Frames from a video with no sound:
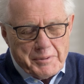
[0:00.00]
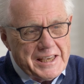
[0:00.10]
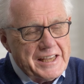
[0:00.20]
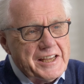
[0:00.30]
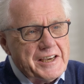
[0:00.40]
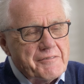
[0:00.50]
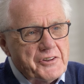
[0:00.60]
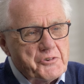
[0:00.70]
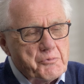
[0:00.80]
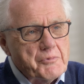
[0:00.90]
beginning
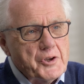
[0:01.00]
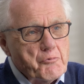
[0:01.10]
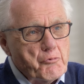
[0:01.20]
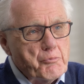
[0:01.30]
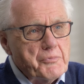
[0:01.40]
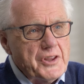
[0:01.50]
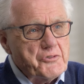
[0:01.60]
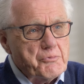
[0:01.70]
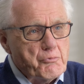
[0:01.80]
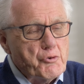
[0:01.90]
of this
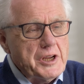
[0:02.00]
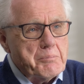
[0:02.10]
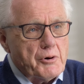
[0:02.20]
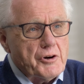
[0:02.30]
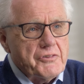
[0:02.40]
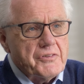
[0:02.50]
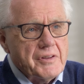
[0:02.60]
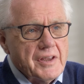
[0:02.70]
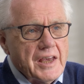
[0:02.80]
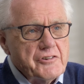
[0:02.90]

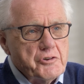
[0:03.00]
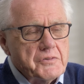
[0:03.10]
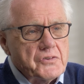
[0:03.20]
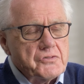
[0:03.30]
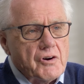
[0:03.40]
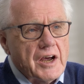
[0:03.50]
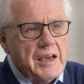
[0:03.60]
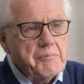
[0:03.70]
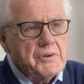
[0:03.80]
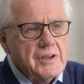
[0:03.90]
rebirth, as you've
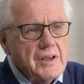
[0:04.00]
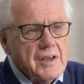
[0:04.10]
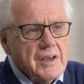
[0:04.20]
described.